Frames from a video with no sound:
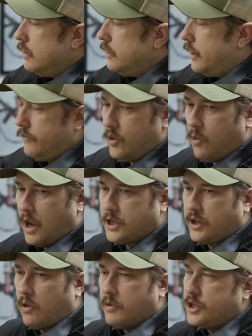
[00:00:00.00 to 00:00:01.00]
if you're
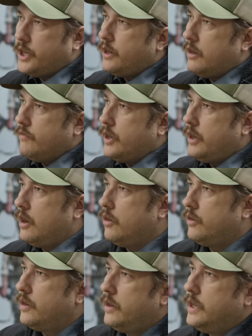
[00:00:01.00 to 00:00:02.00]
watching our machine gun video,
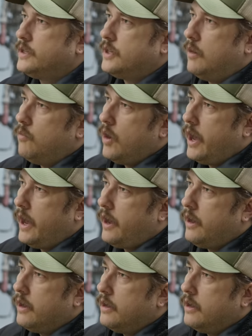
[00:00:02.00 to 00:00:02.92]
you need some way